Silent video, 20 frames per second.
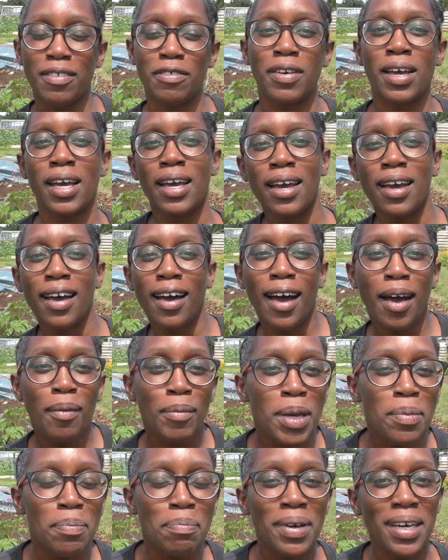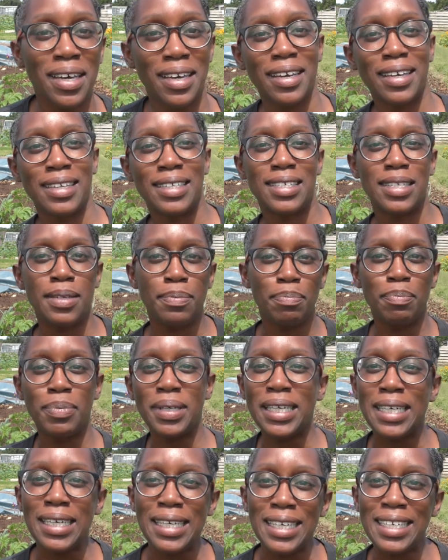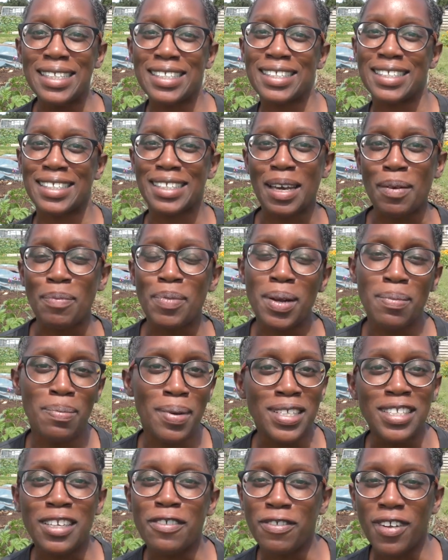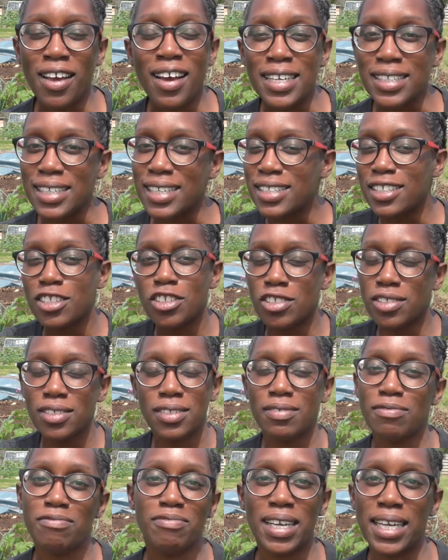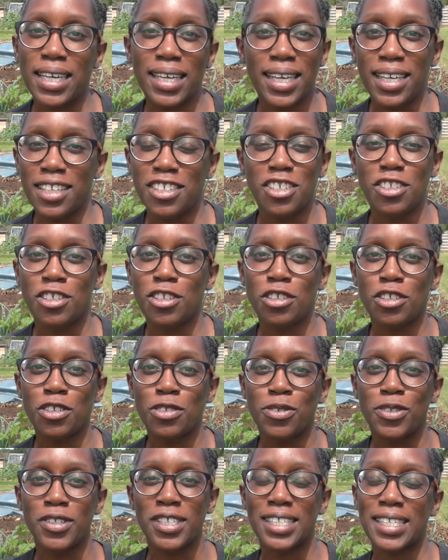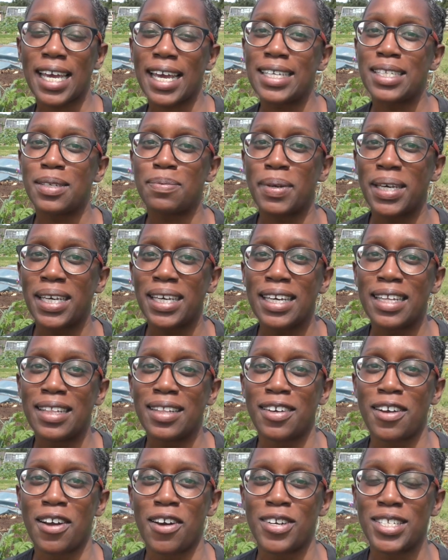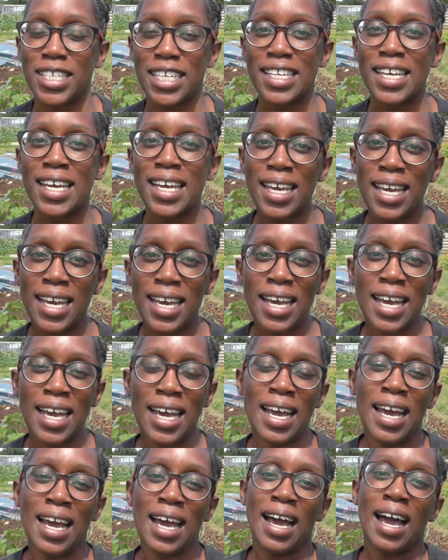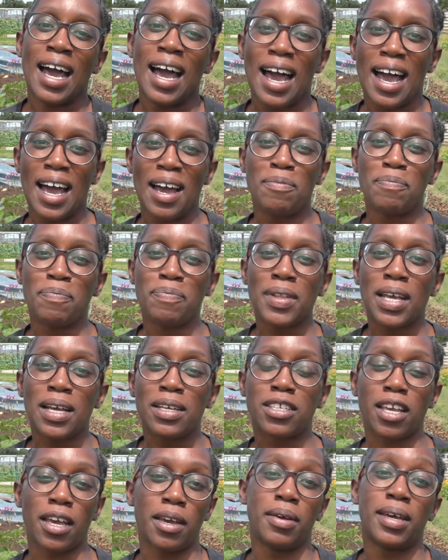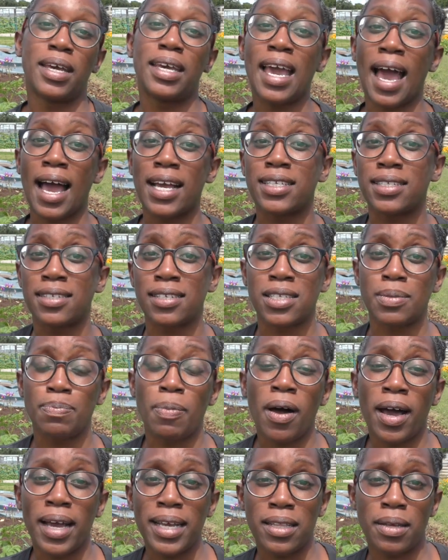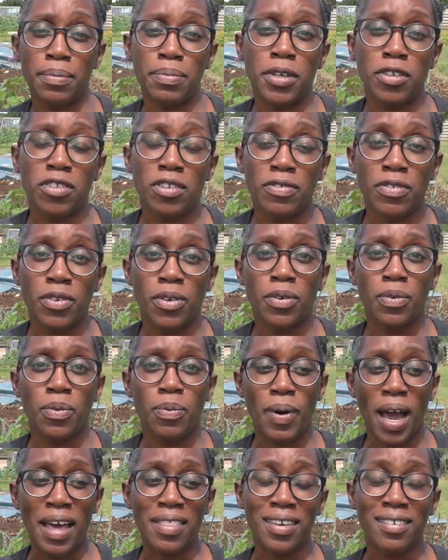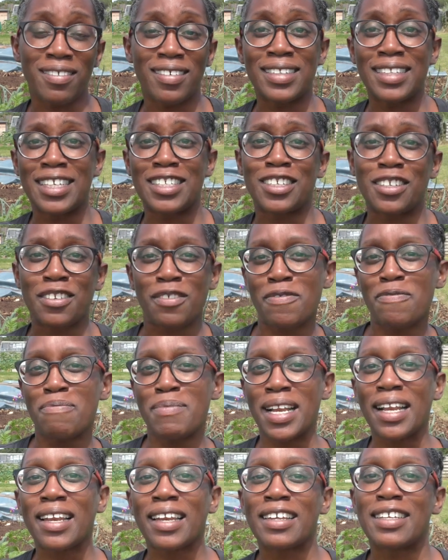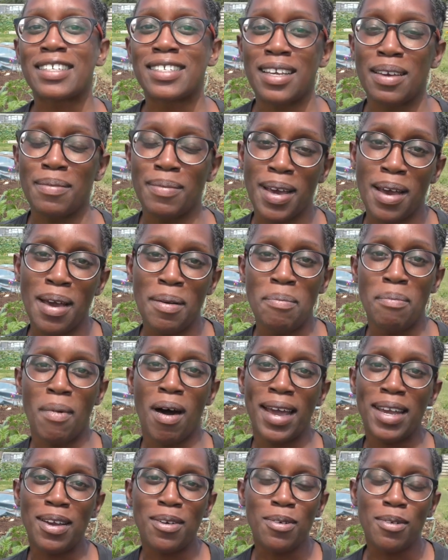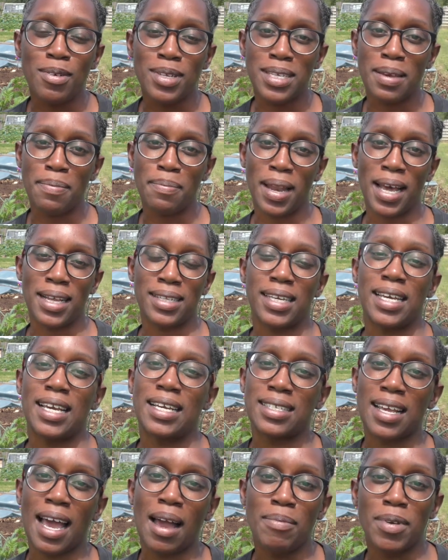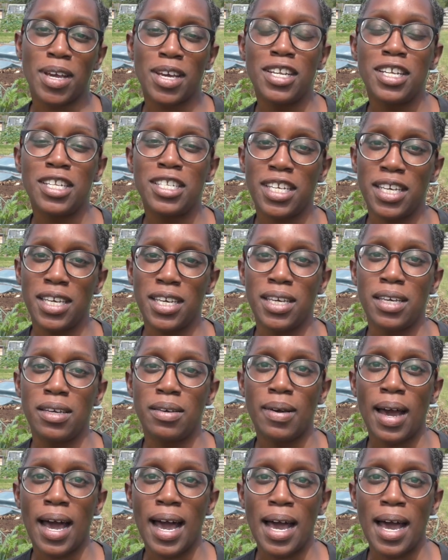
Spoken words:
of hummingbirds and bees. There's a couple of butterflies. It's just really just such a gorgeous day to be in the garden. So yes, despite the beautiful weather and the sort of middle of summer, my autumn plantings, I'm going to do